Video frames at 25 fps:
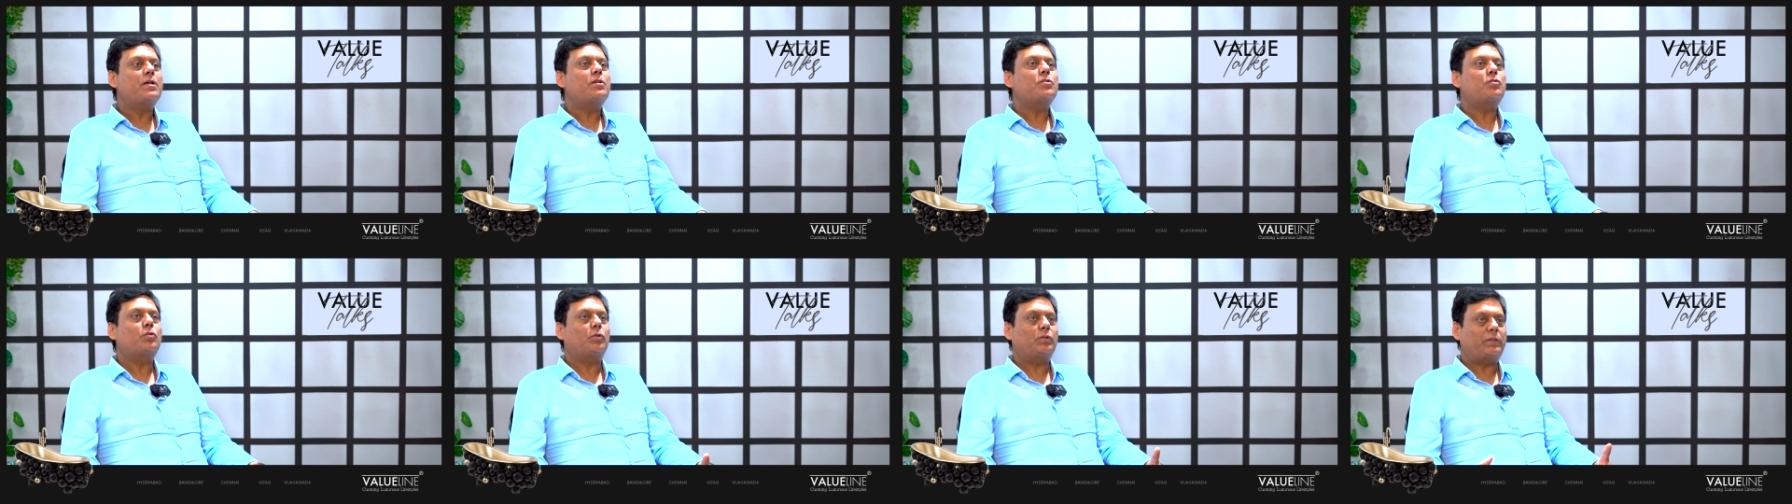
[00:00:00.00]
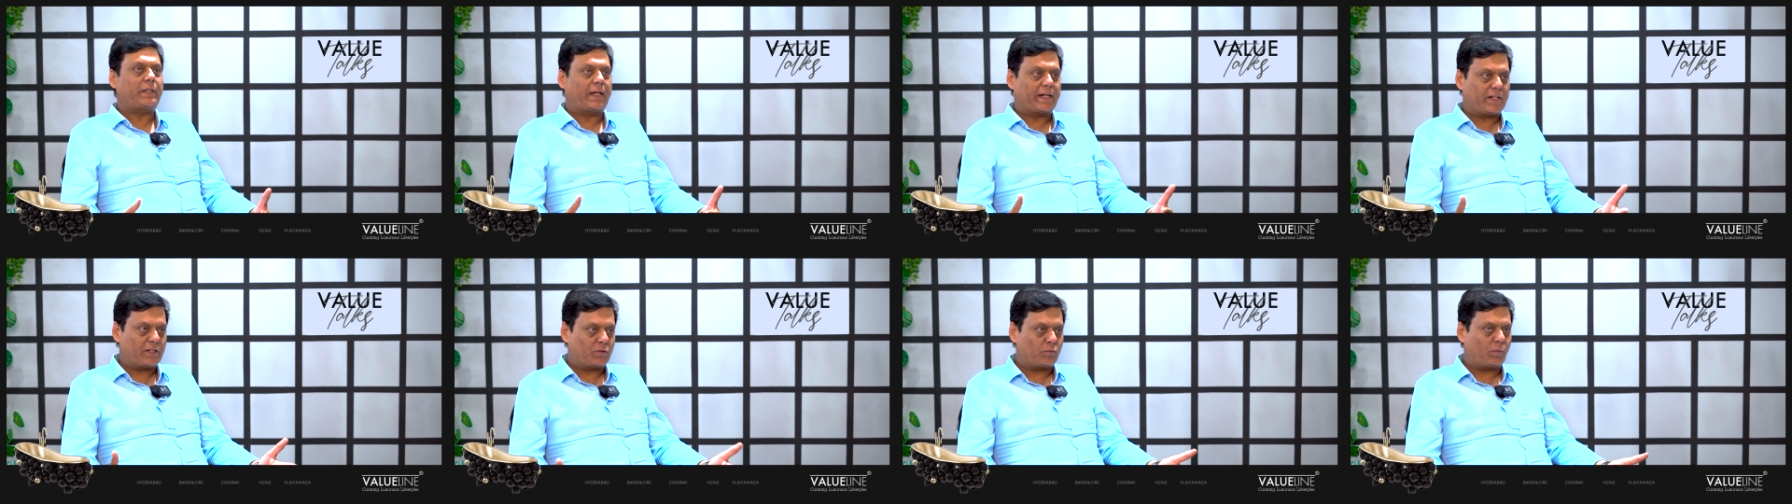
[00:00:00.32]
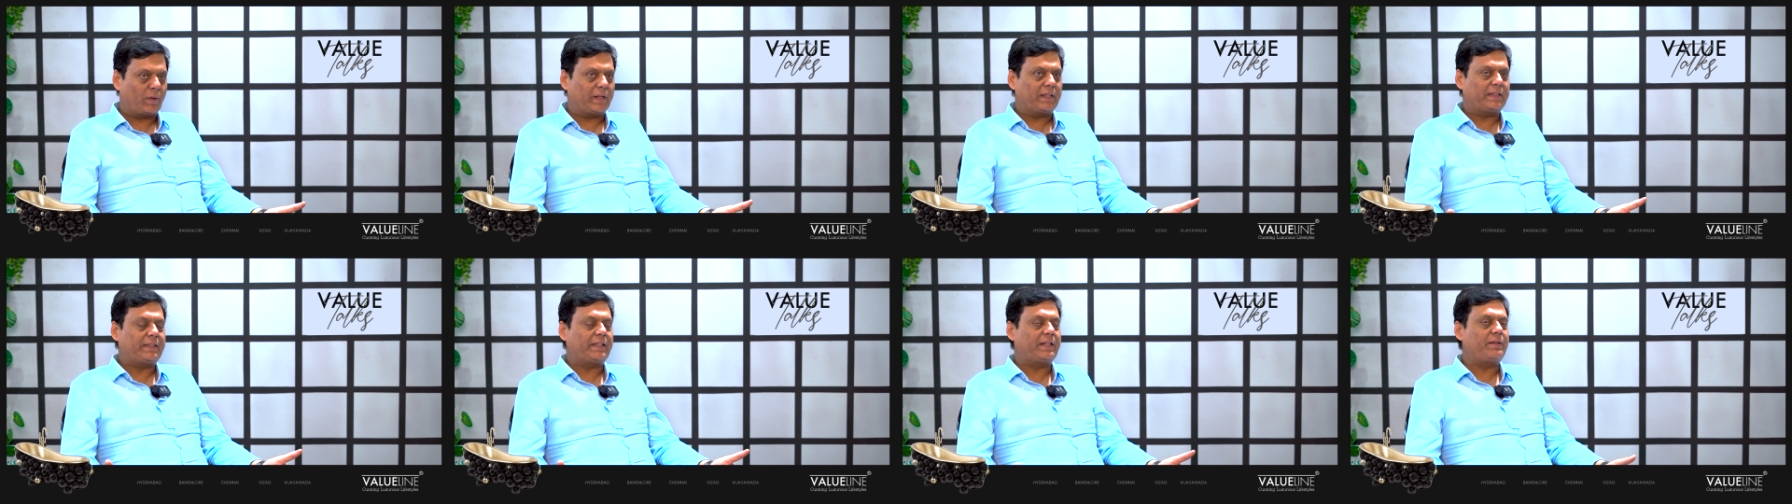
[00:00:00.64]
So that is
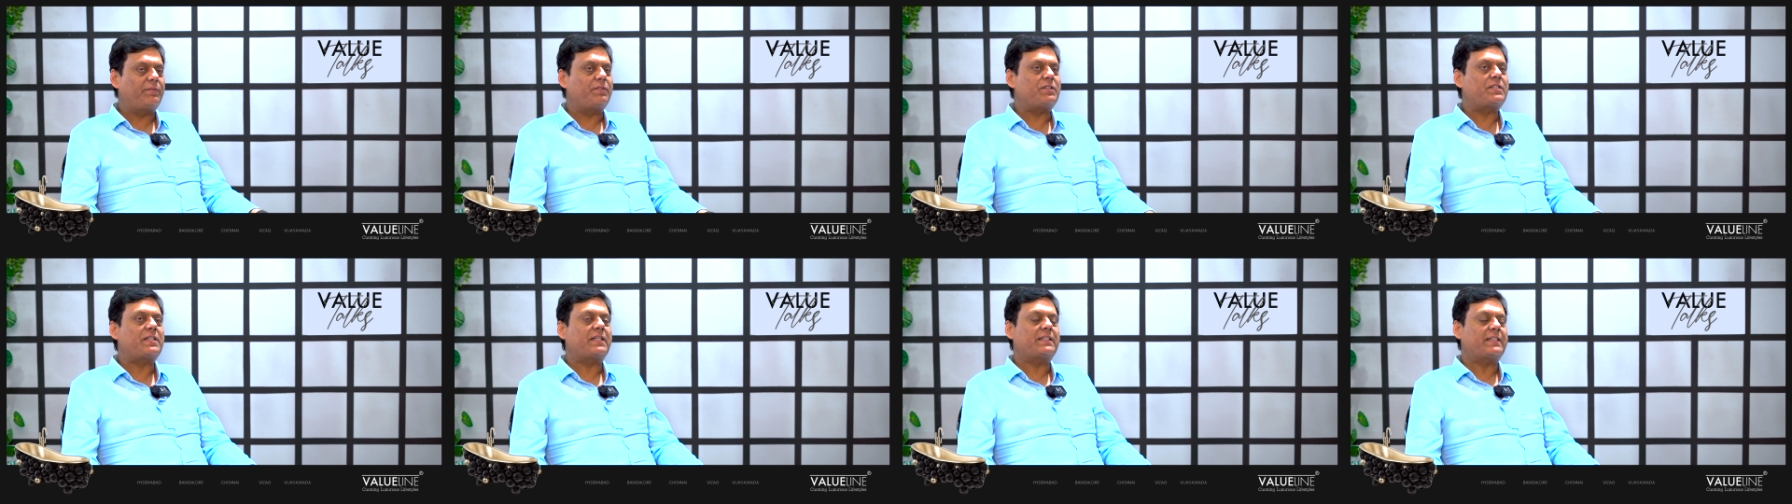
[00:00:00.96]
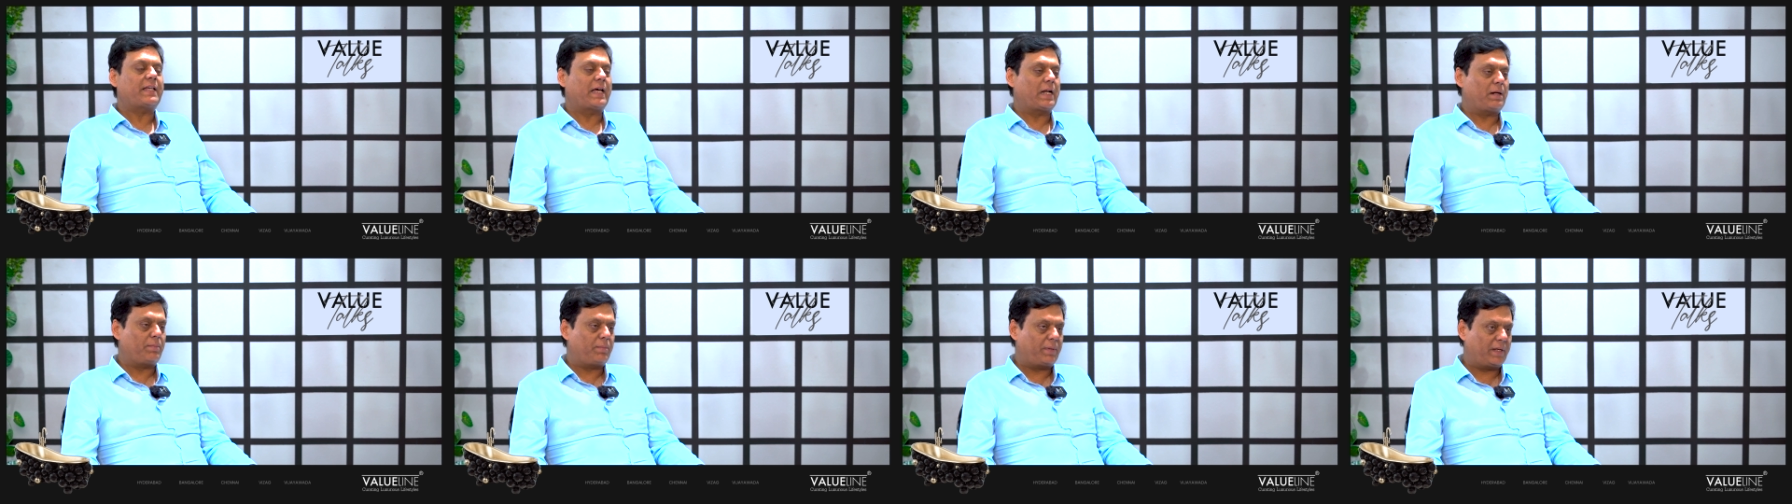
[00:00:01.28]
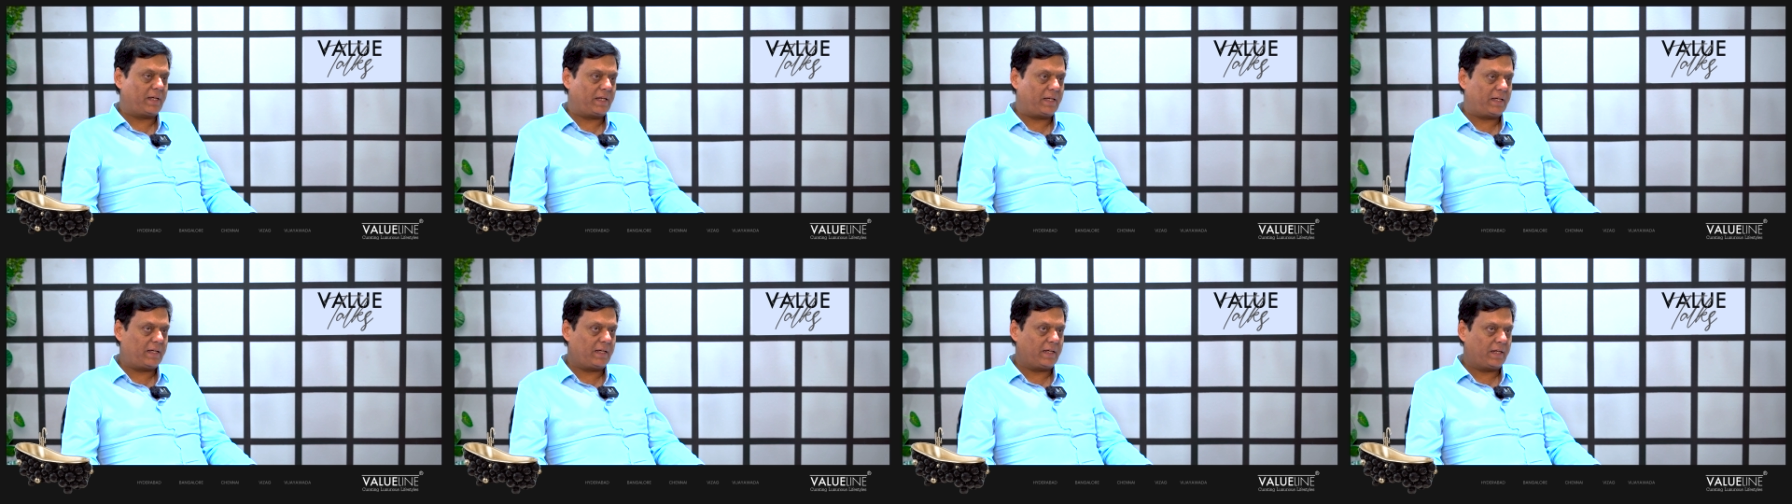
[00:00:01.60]
one thing which has helped
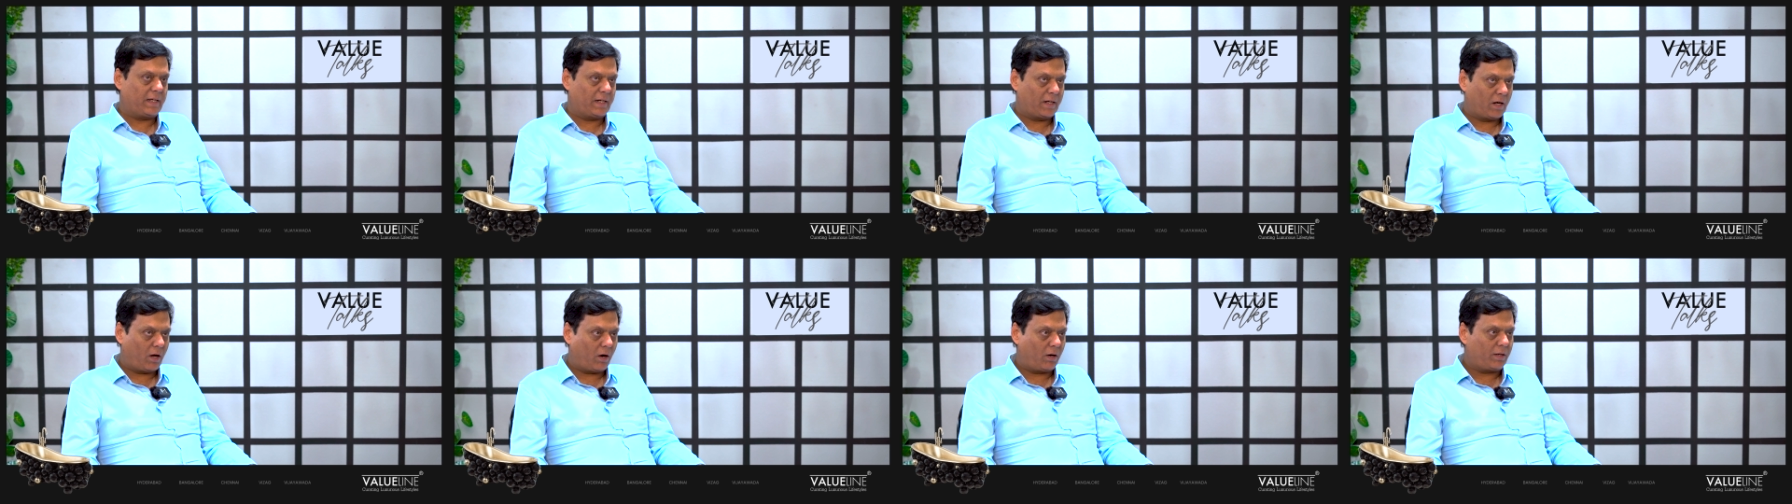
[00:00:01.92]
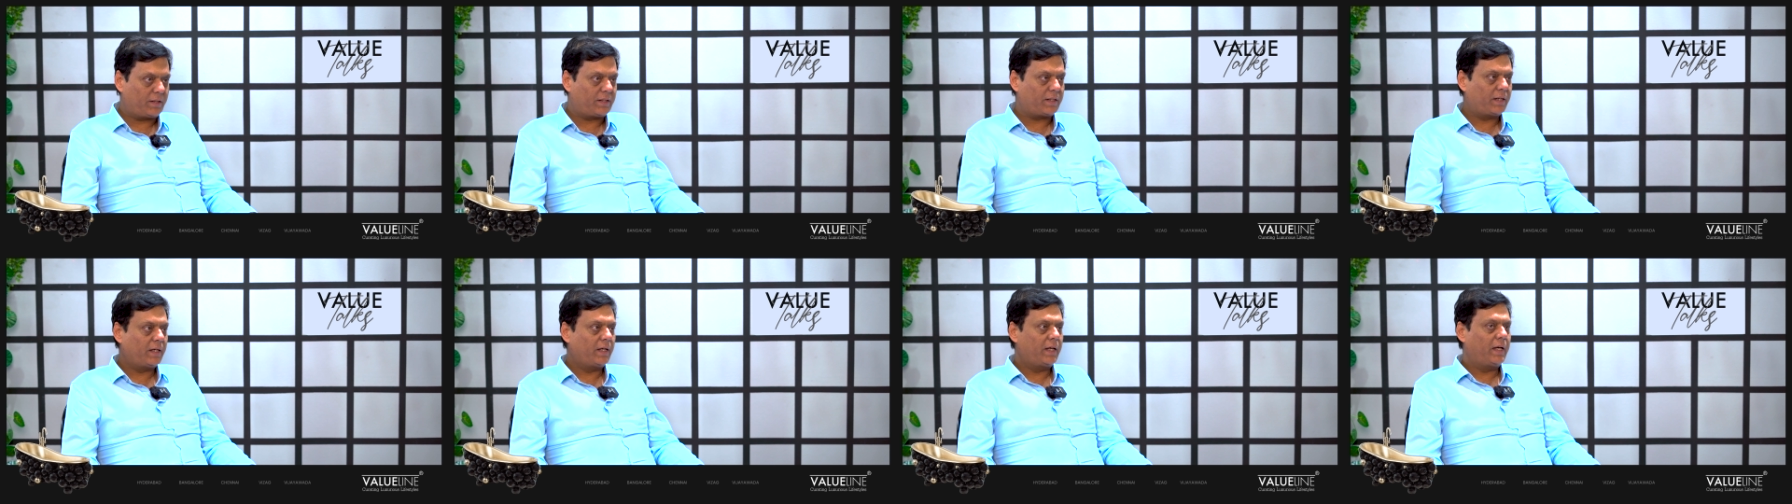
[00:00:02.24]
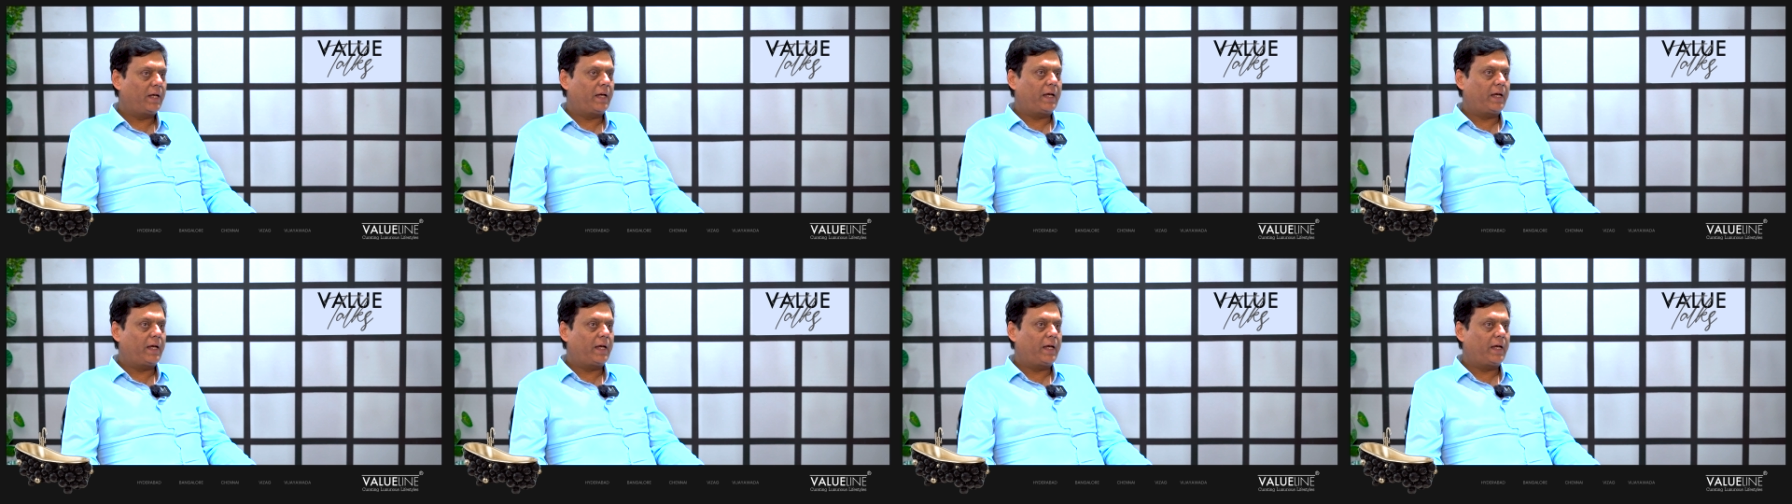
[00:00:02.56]
a, a lot.